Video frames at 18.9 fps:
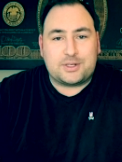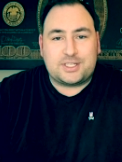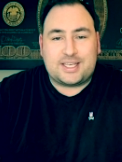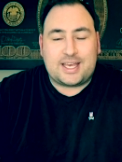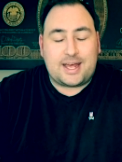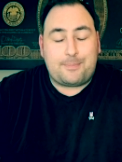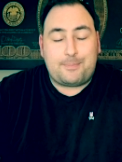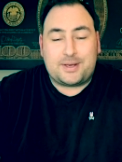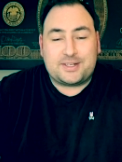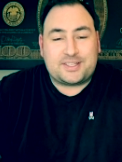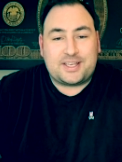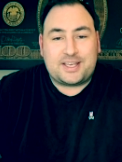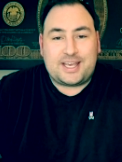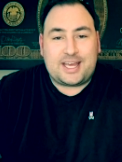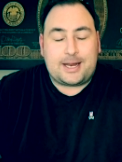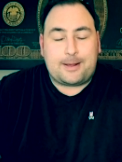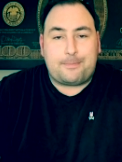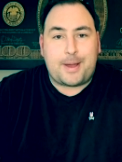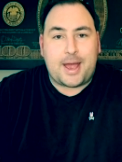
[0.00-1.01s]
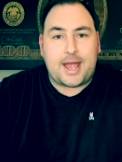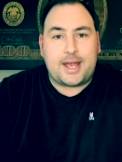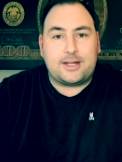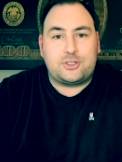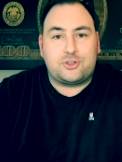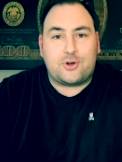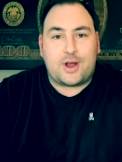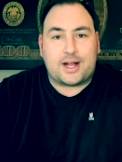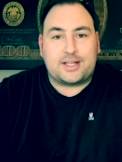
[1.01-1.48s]
was get, basically getting
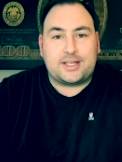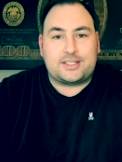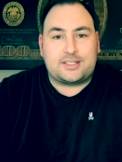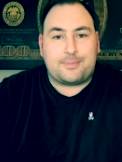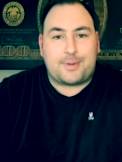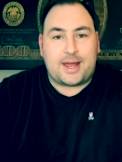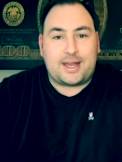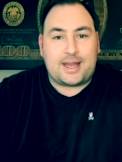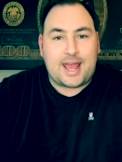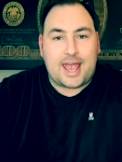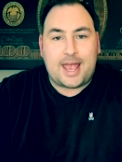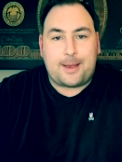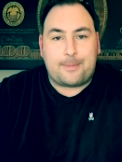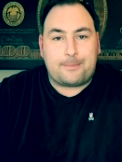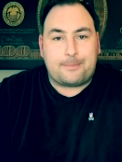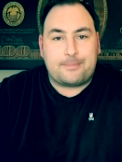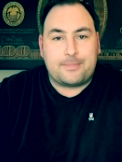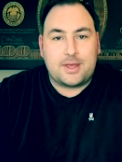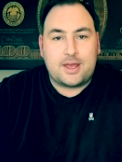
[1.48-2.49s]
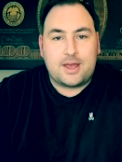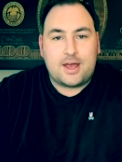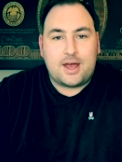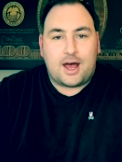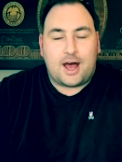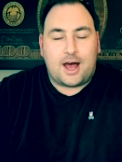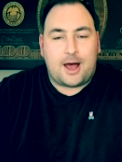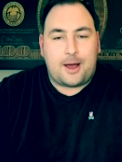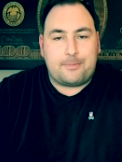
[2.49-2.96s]
paid directly to my name.
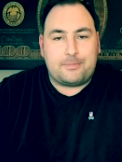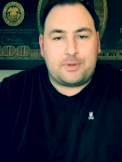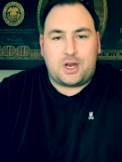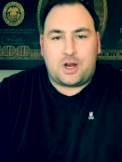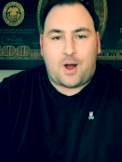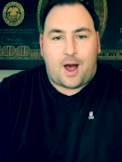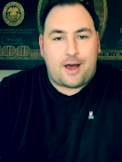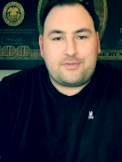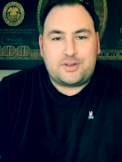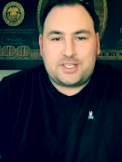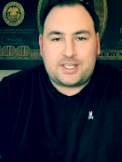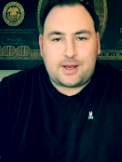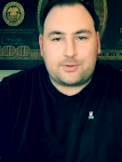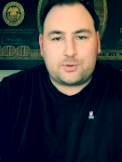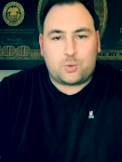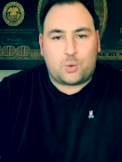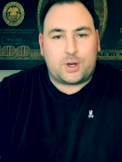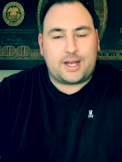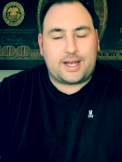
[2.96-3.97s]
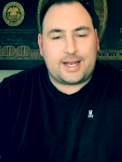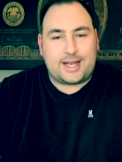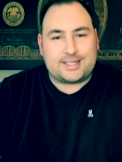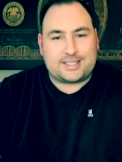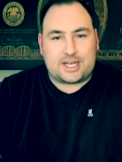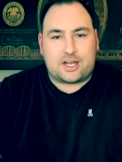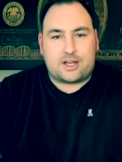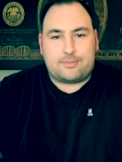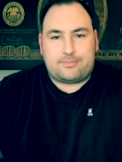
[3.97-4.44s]
Um, you know, obviously I was working
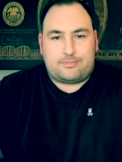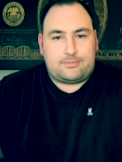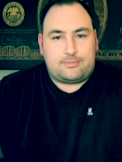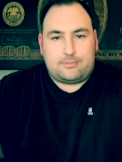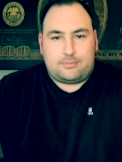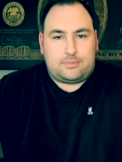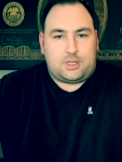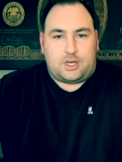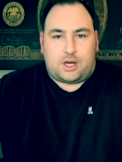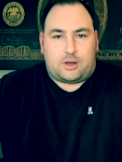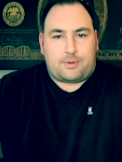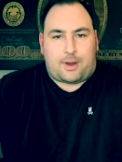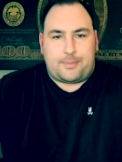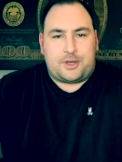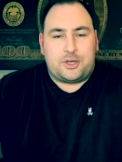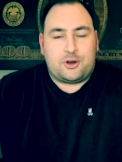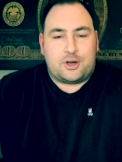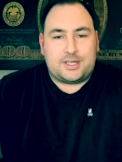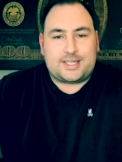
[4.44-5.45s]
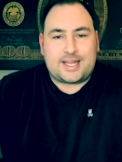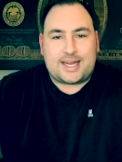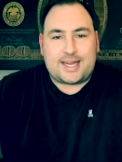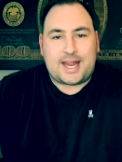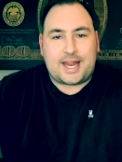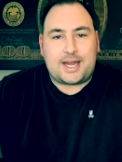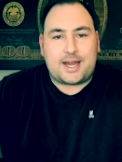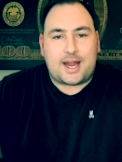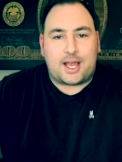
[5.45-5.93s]
as a, you know, I mean, you're a
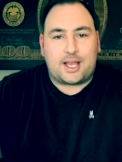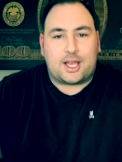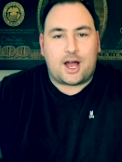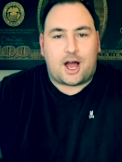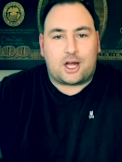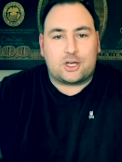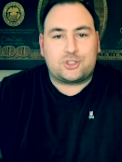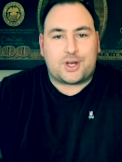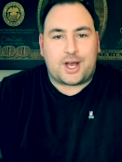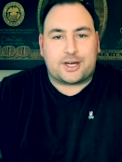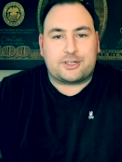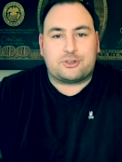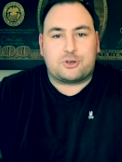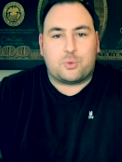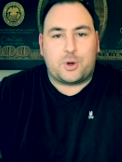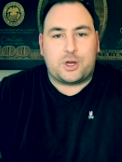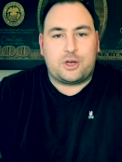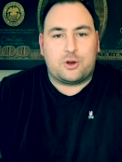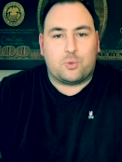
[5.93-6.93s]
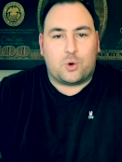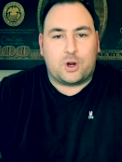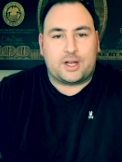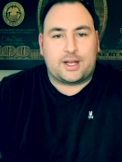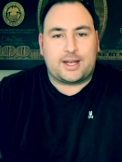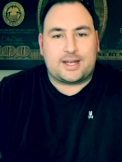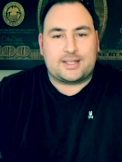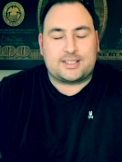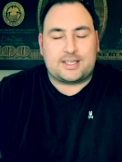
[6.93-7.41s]
ten ninety-nine contractor when you're
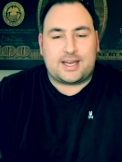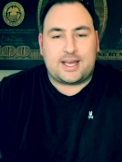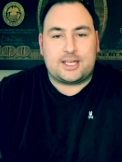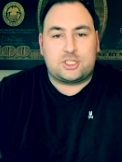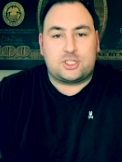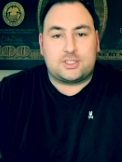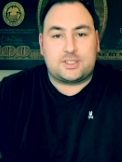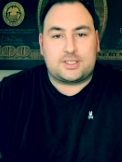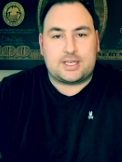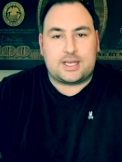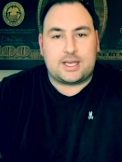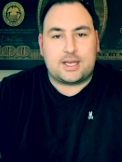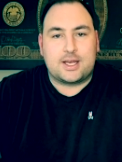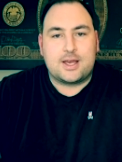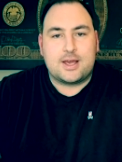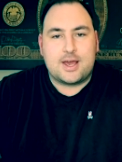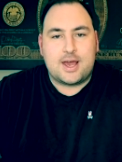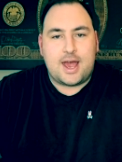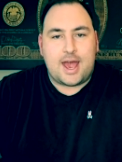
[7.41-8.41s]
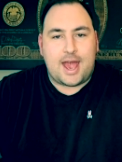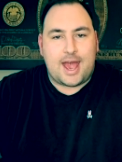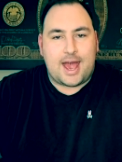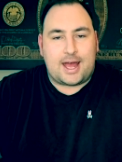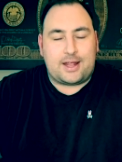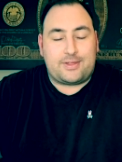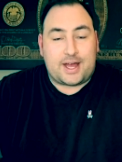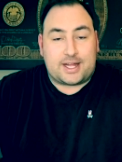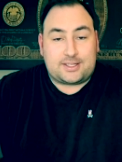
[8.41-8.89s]
working as an agency,
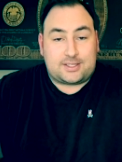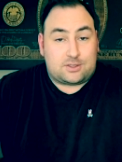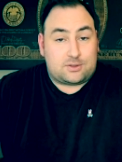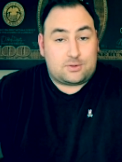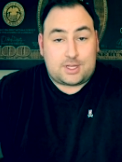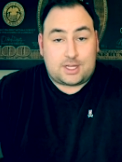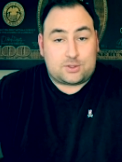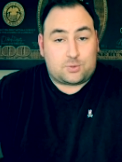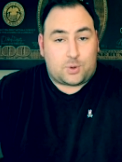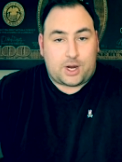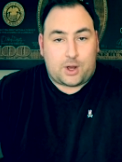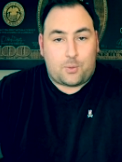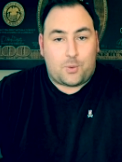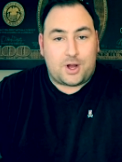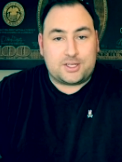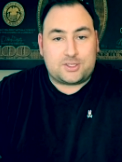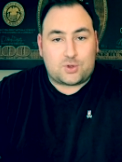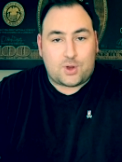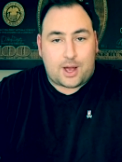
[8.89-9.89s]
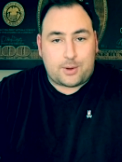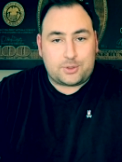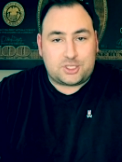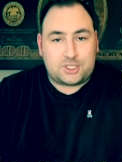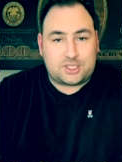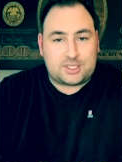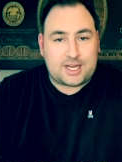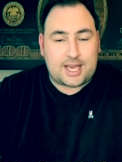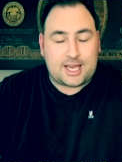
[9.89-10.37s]
and that's that's what I was. So I
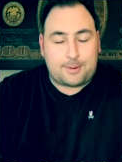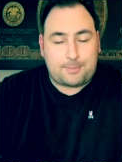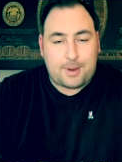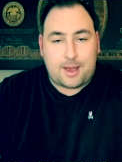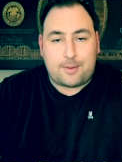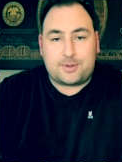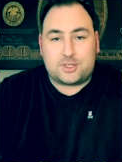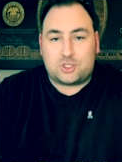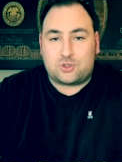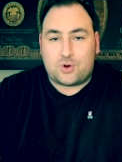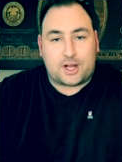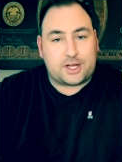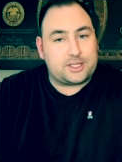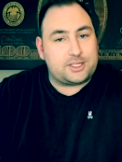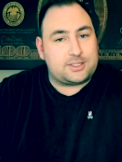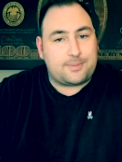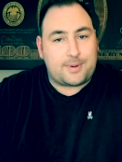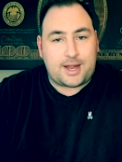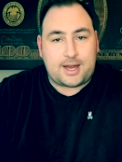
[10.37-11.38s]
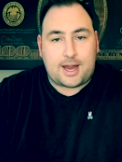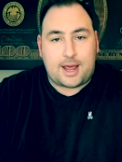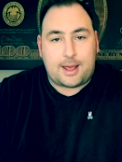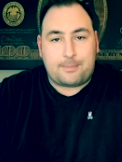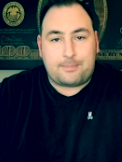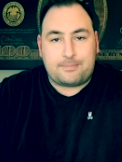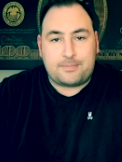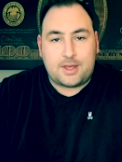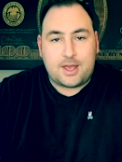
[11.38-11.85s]
was just taking payments directly to my
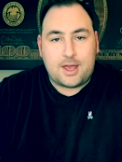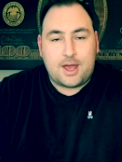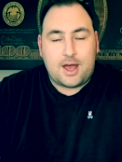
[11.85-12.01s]
name.